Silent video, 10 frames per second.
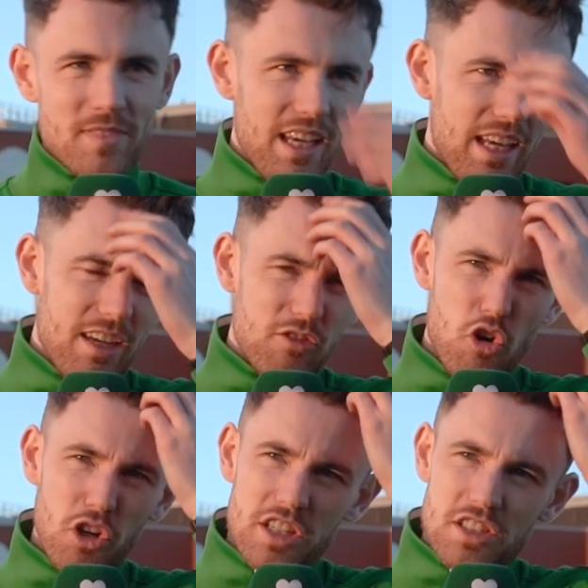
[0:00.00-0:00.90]

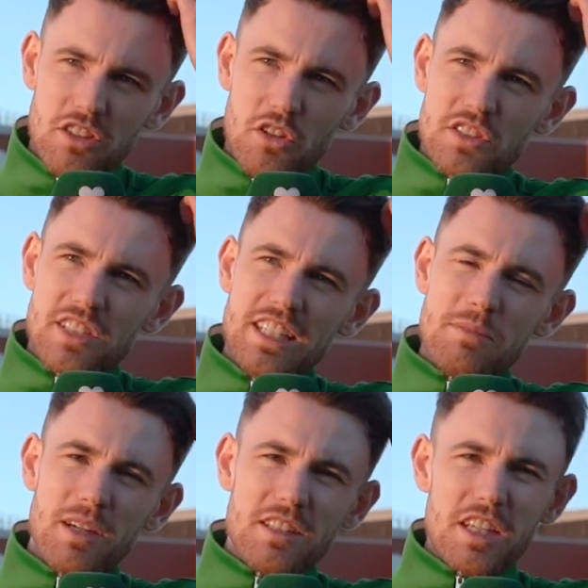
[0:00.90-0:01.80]
Rogic alongside
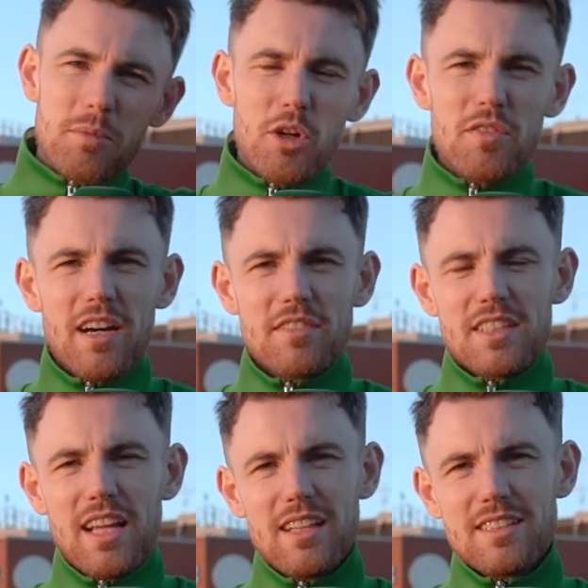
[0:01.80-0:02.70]
him had to come off
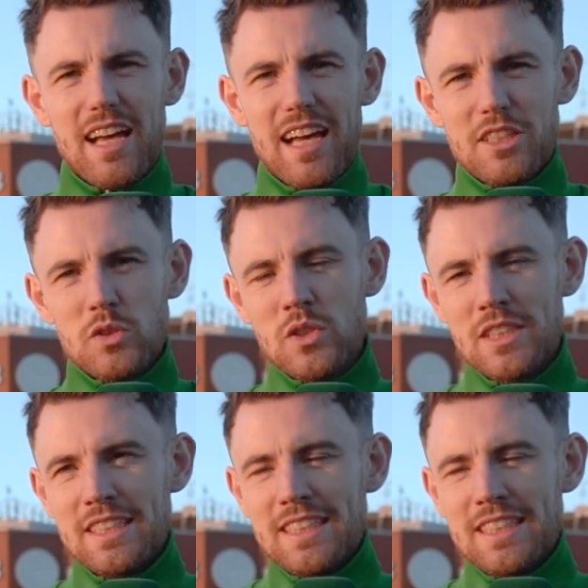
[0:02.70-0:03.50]
after that tackle.